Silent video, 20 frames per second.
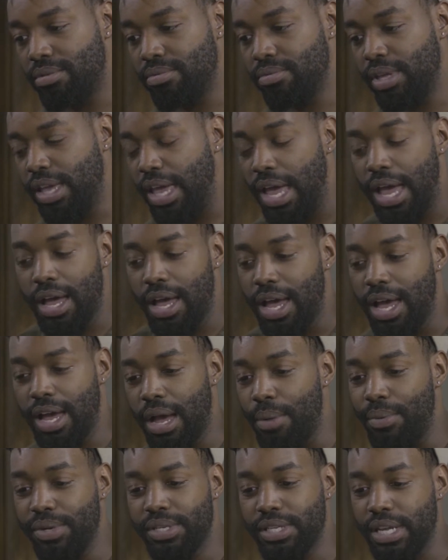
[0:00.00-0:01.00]
Yeah, I
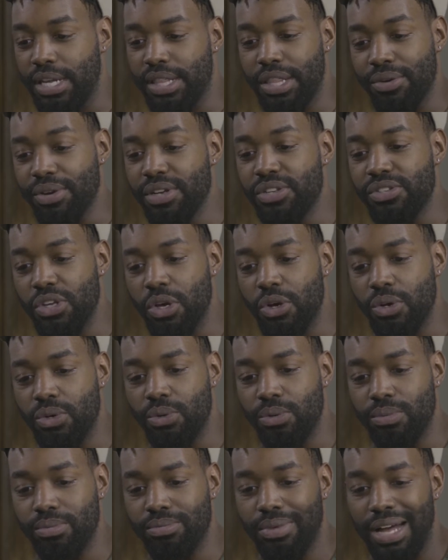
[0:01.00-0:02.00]
would say there is
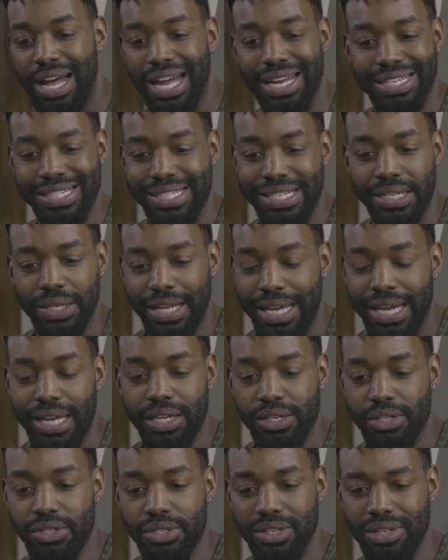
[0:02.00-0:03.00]
no ideal
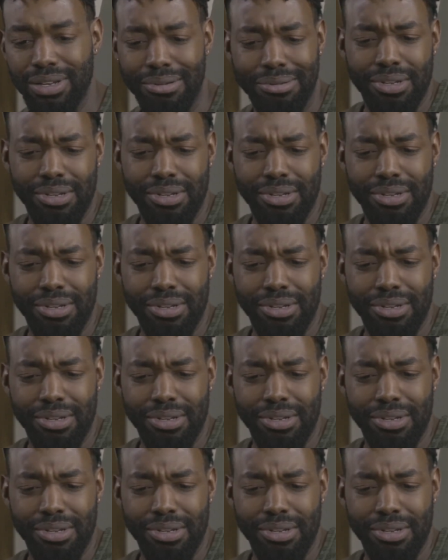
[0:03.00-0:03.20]
age.